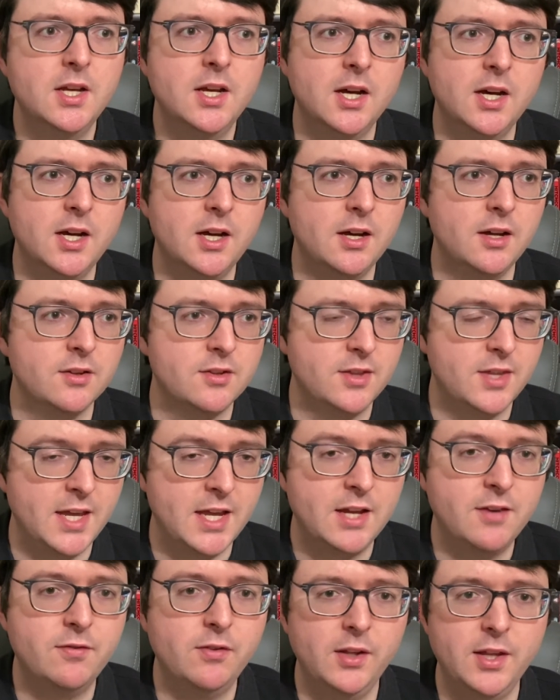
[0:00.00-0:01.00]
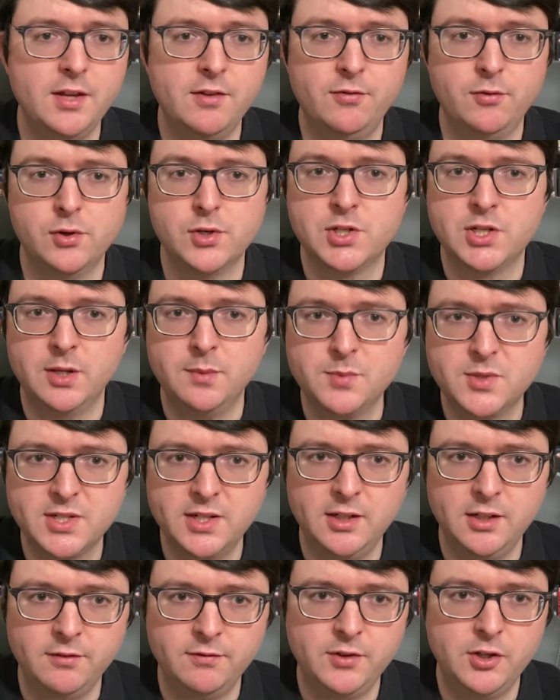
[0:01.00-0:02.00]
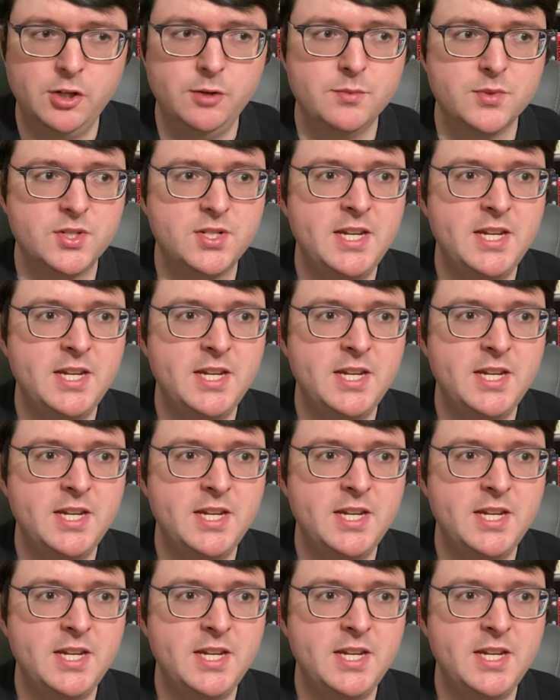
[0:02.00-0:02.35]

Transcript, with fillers: Uh, thankfully, for some silent films,